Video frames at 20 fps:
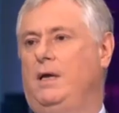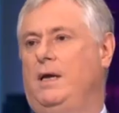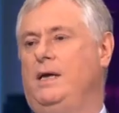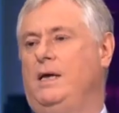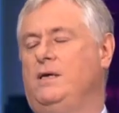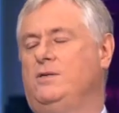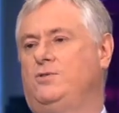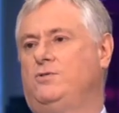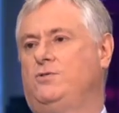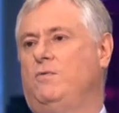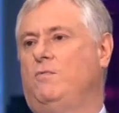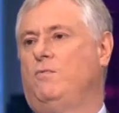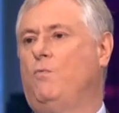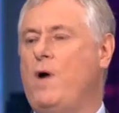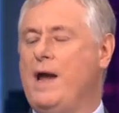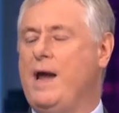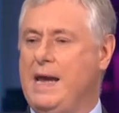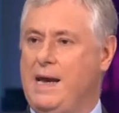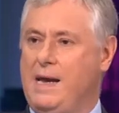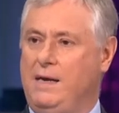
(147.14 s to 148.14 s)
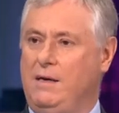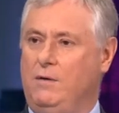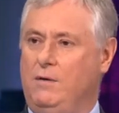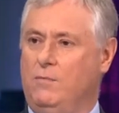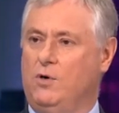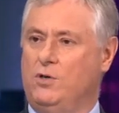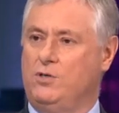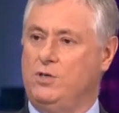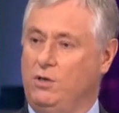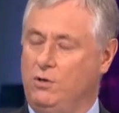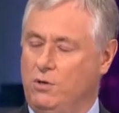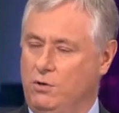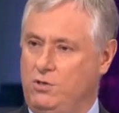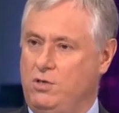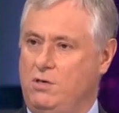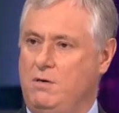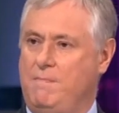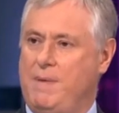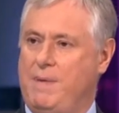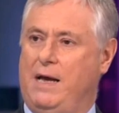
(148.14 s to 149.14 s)
is weighing what are good
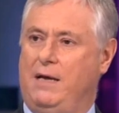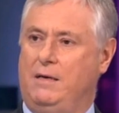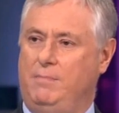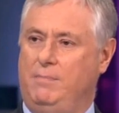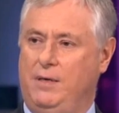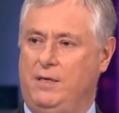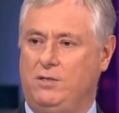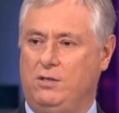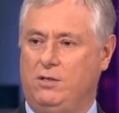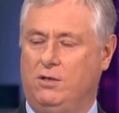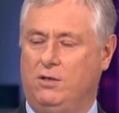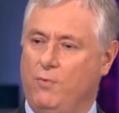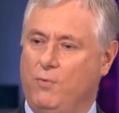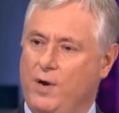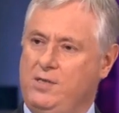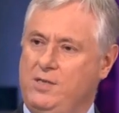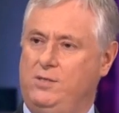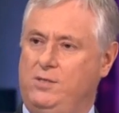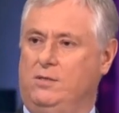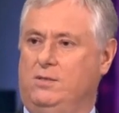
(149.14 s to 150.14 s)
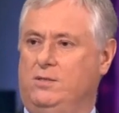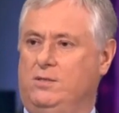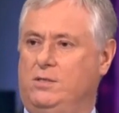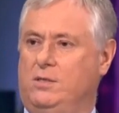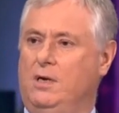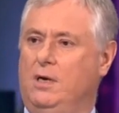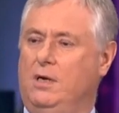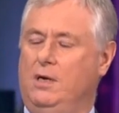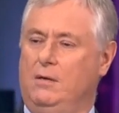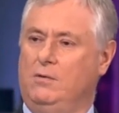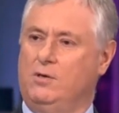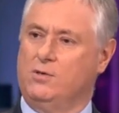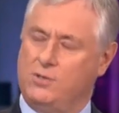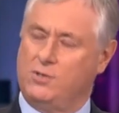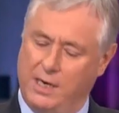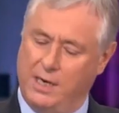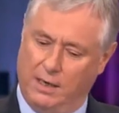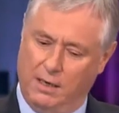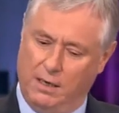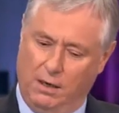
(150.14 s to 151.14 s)
and bad political reasons, because
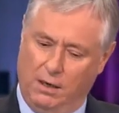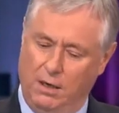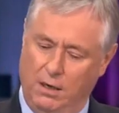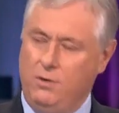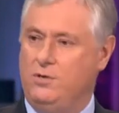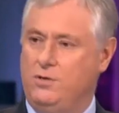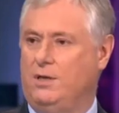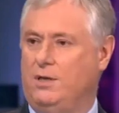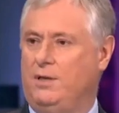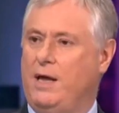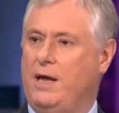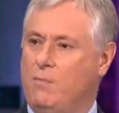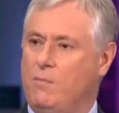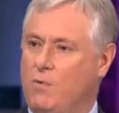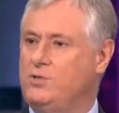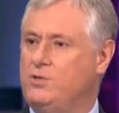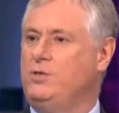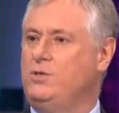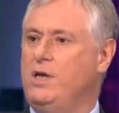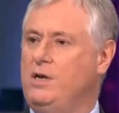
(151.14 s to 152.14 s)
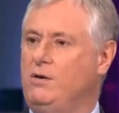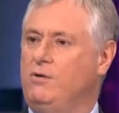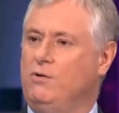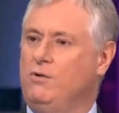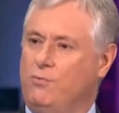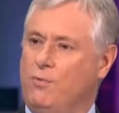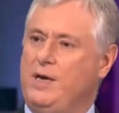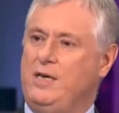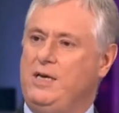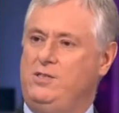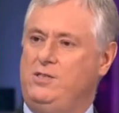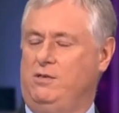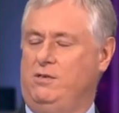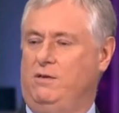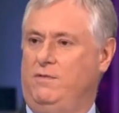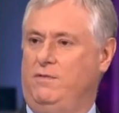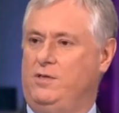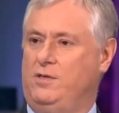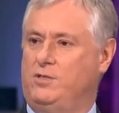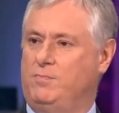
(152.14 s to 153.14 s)
they concluded there was no good reason
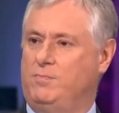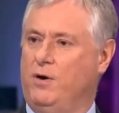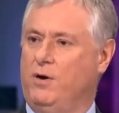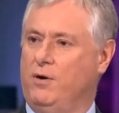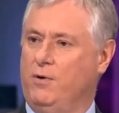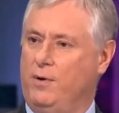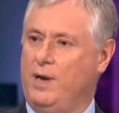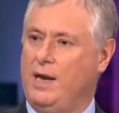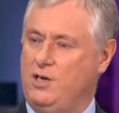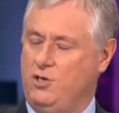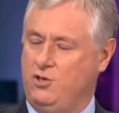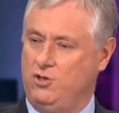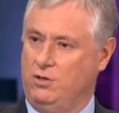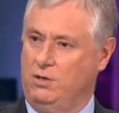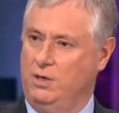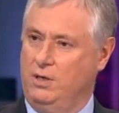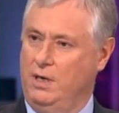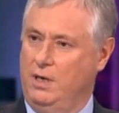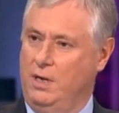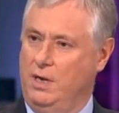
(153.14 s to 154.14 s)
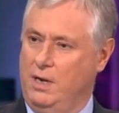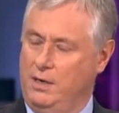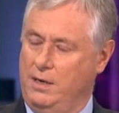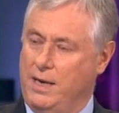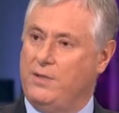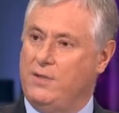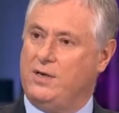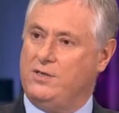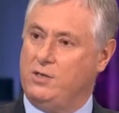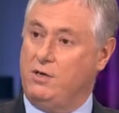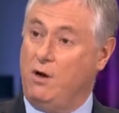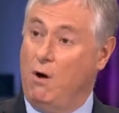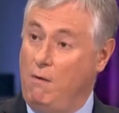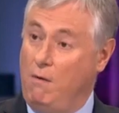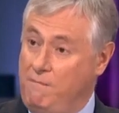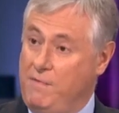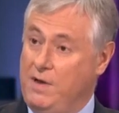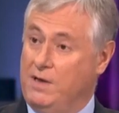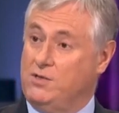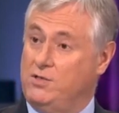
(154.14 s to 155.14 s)
for this prorogation. Now, there's an
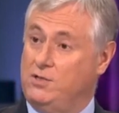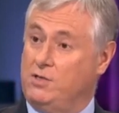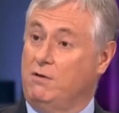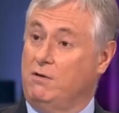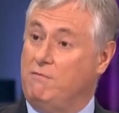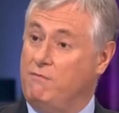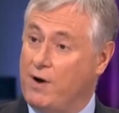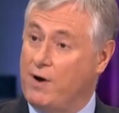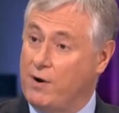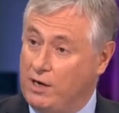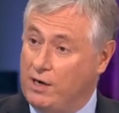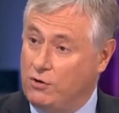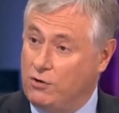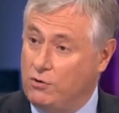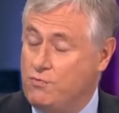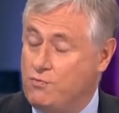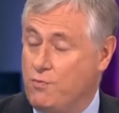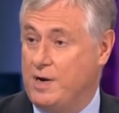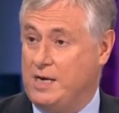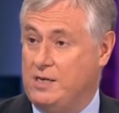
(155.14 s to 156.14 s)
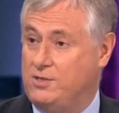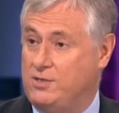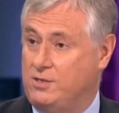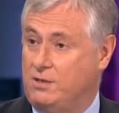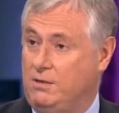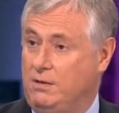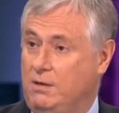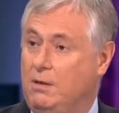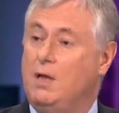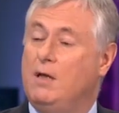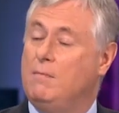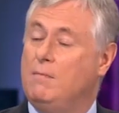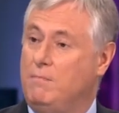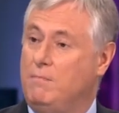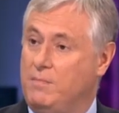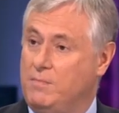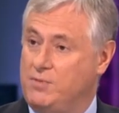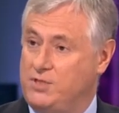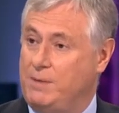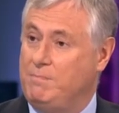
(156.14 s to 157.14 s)
obvious and very good reason.
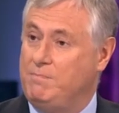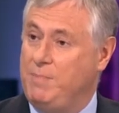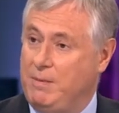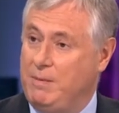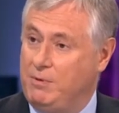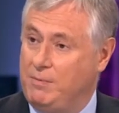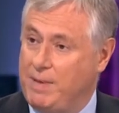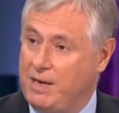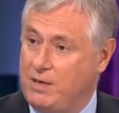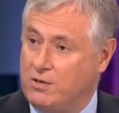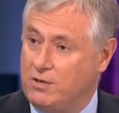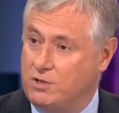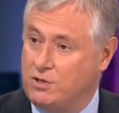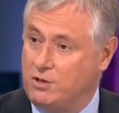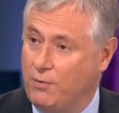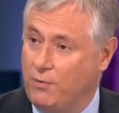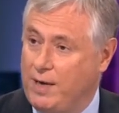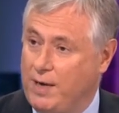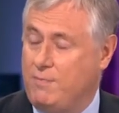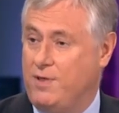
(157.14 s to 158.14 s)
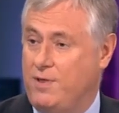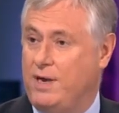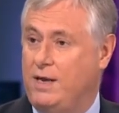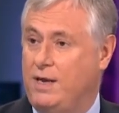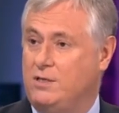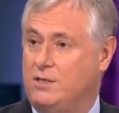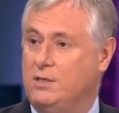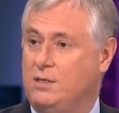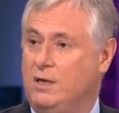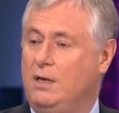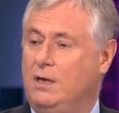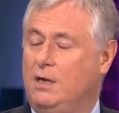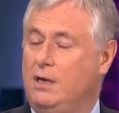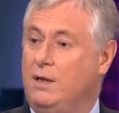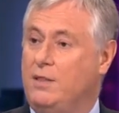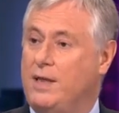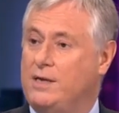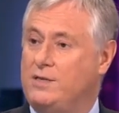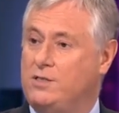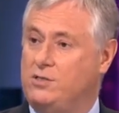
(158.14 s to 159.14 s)
Some people may not agree with it,
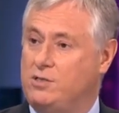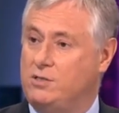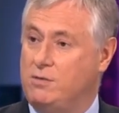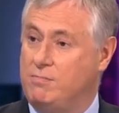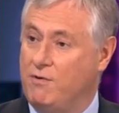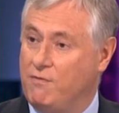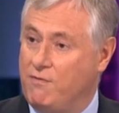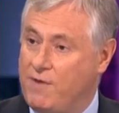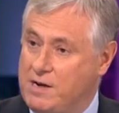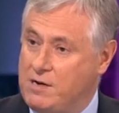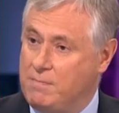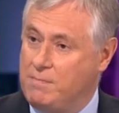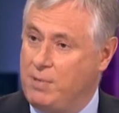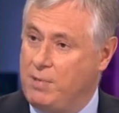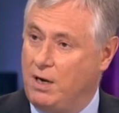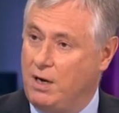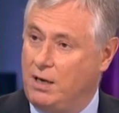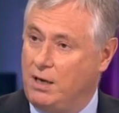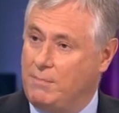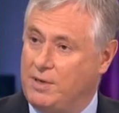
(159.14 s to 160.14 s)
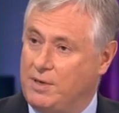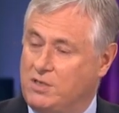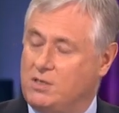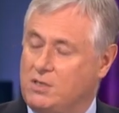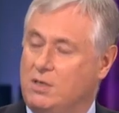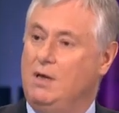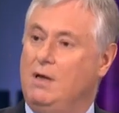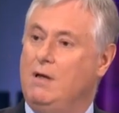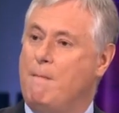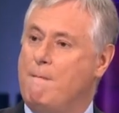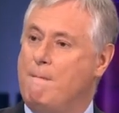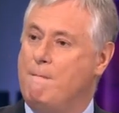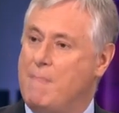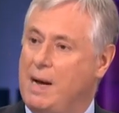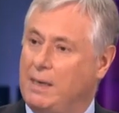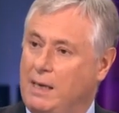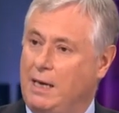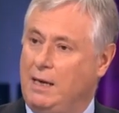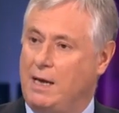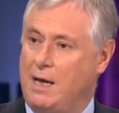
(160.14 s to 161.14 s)
and that is to prevent Parliament
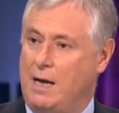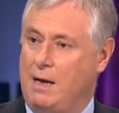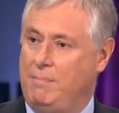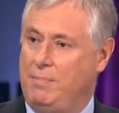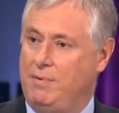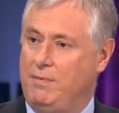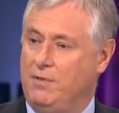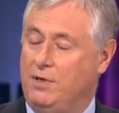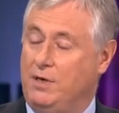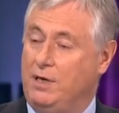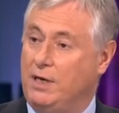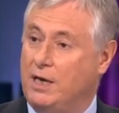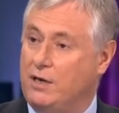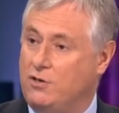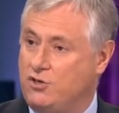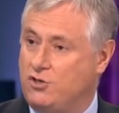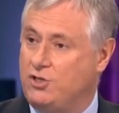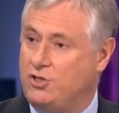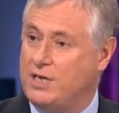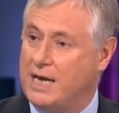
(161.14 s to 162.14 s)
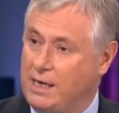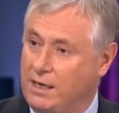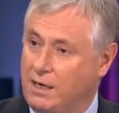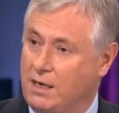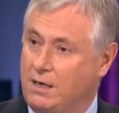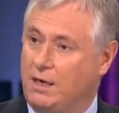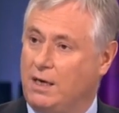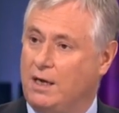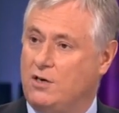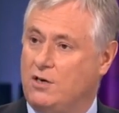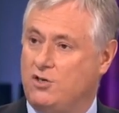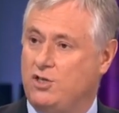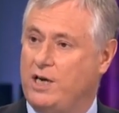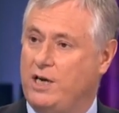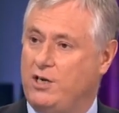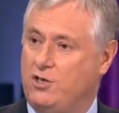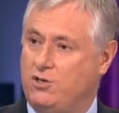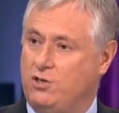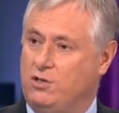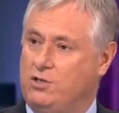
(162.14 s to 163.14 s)
mucking up the delicate
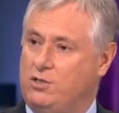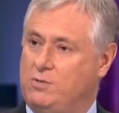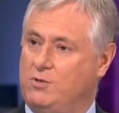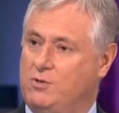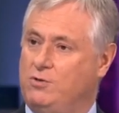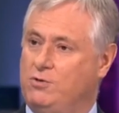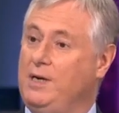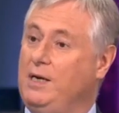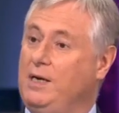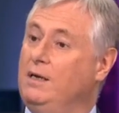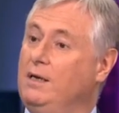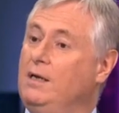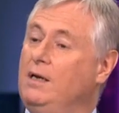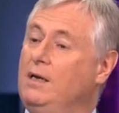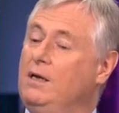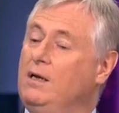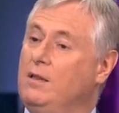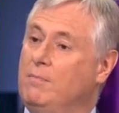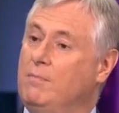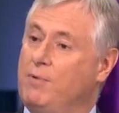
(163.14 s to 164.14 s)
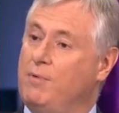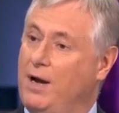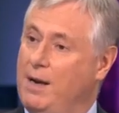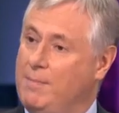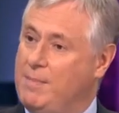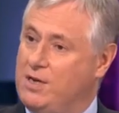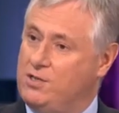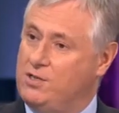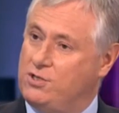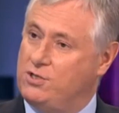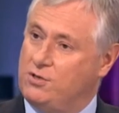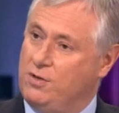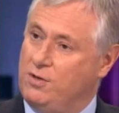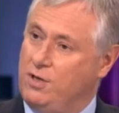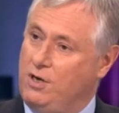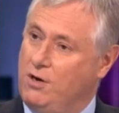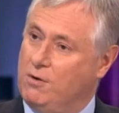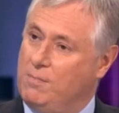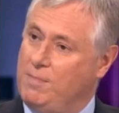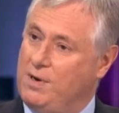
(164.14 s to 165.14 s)
negotiations between the Prime Minister and the
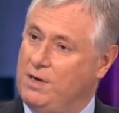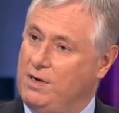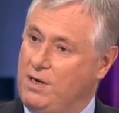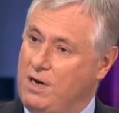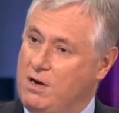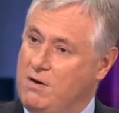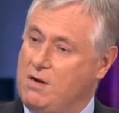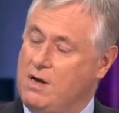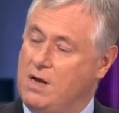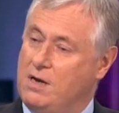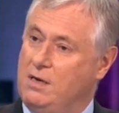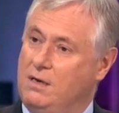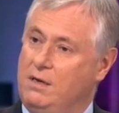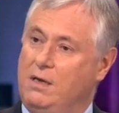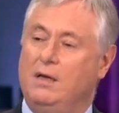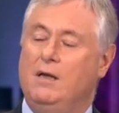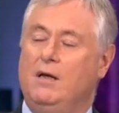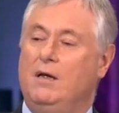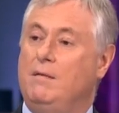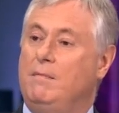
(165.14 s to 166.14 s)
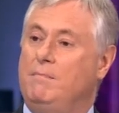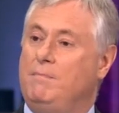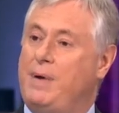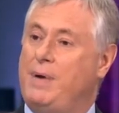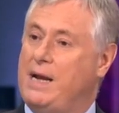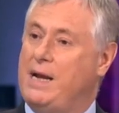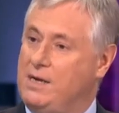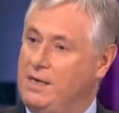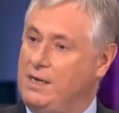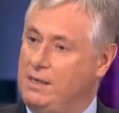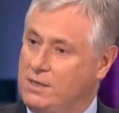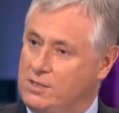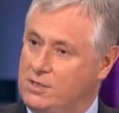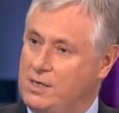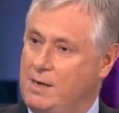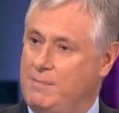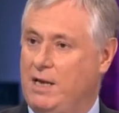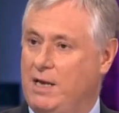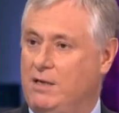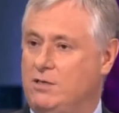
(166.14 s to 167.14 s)
European Union, pending the
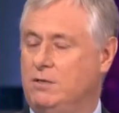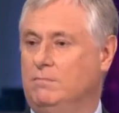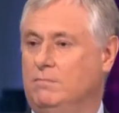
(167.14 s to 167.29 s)
summit.